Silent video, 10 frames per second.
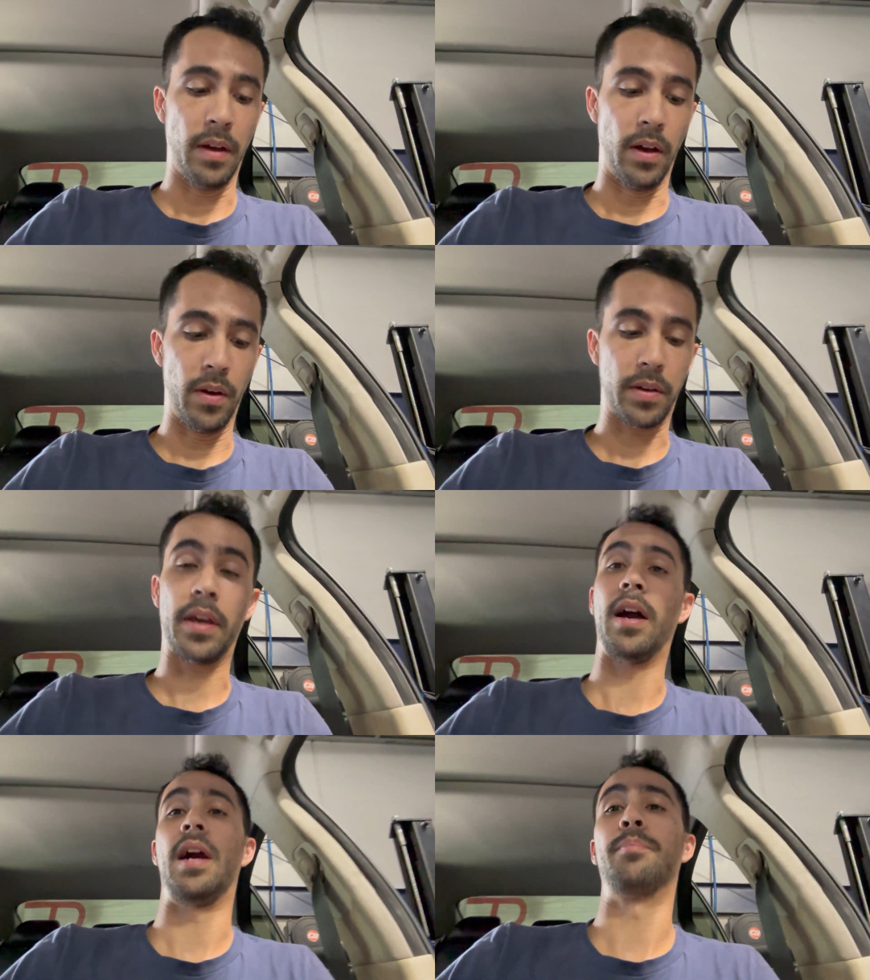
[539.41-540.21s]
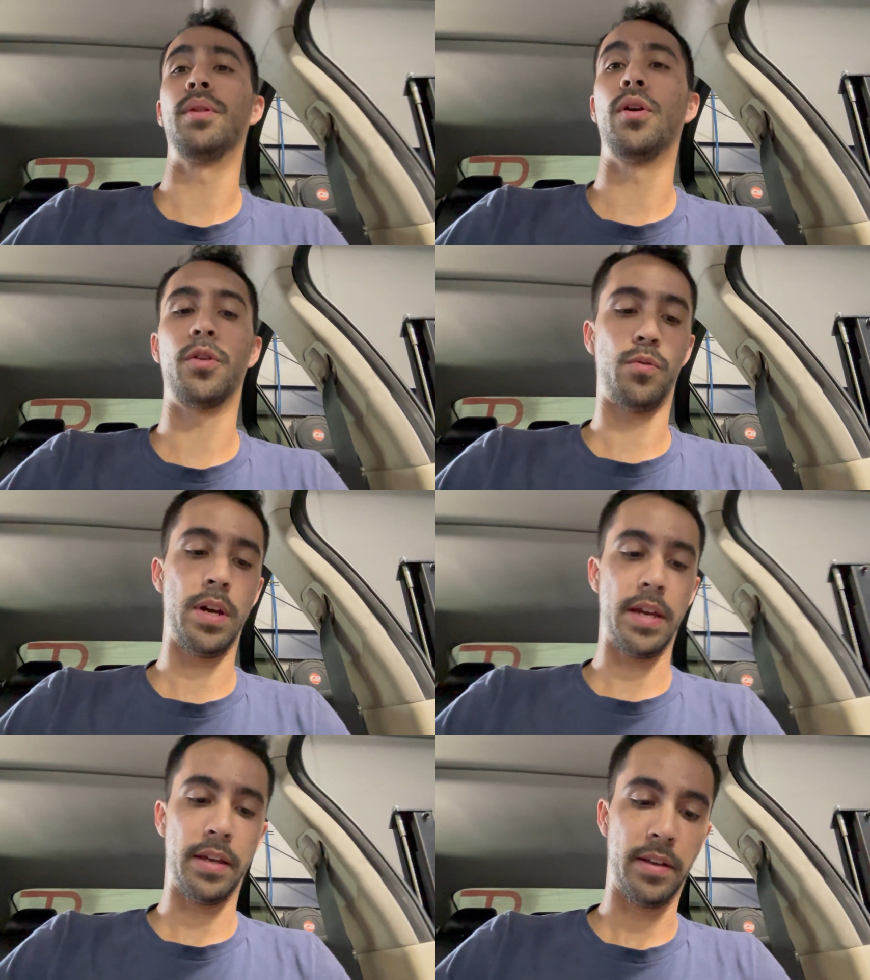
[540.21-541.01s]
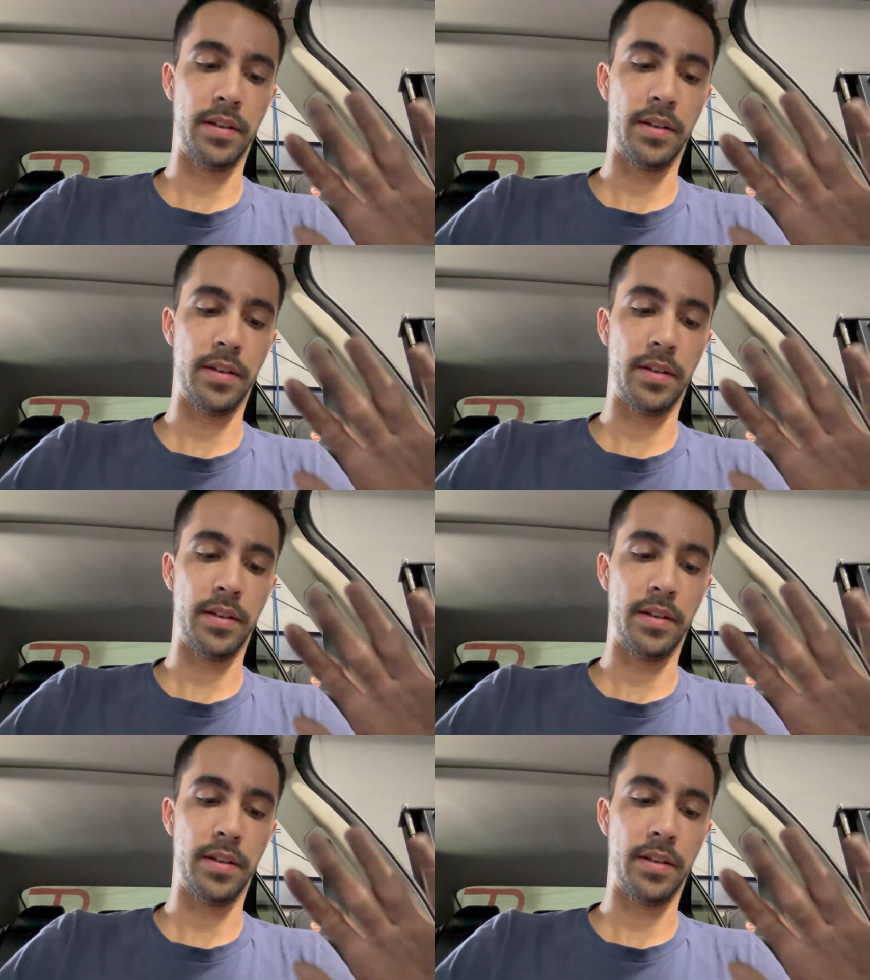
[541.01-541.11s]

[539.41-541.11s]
Okay, I'm blown away.